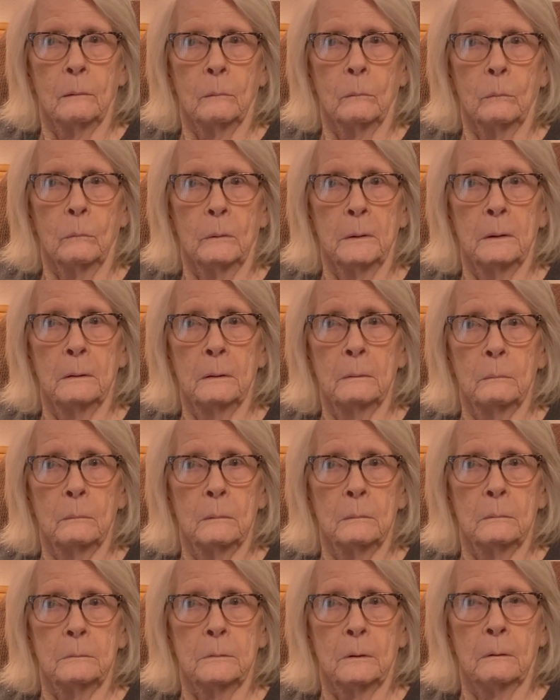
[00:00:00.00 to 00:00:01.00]
Well,
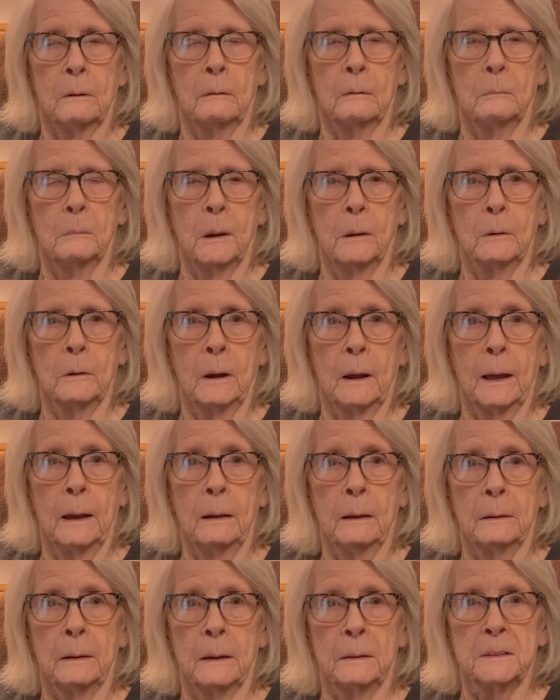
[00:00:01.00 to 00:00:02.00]
you hung them on a
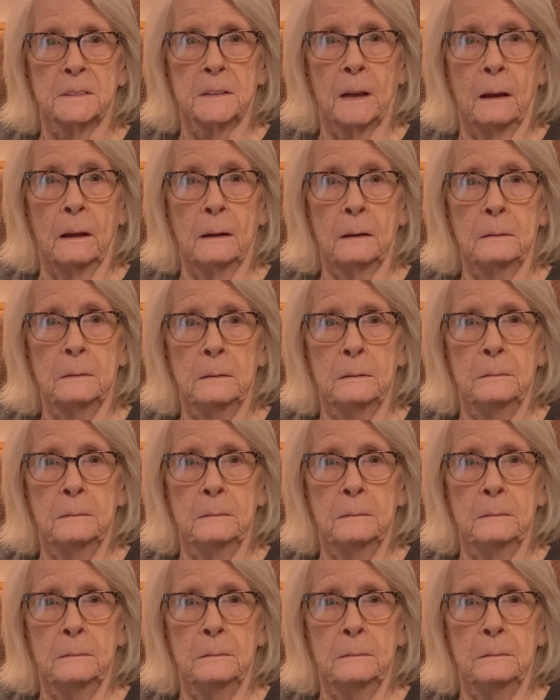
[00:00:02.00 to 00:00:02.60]
line outside.